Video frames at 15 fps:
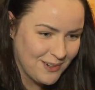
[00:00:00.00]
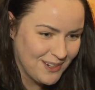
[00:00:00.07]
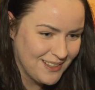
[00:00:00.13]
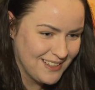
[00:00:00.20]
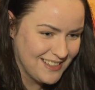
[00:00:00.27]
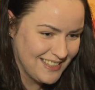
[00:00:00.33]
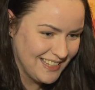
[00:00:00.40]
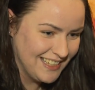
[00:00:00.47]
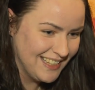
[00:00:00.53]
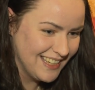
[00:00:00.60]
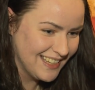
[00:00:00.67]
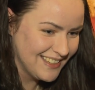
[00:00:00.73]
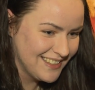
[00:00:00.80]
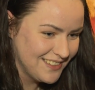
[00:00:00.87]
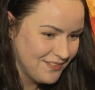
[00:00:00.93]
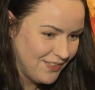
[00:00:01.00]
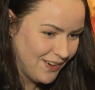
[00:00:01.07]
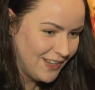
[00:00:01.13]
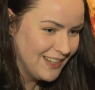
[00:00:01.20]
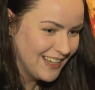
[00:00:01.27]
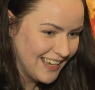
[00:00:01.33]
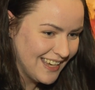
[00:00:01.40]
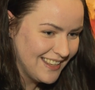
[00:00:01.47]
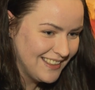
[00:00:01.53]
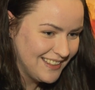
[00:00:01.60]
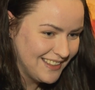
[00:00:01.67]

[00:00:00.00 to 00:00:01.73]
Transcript: where the ceiling is falling in,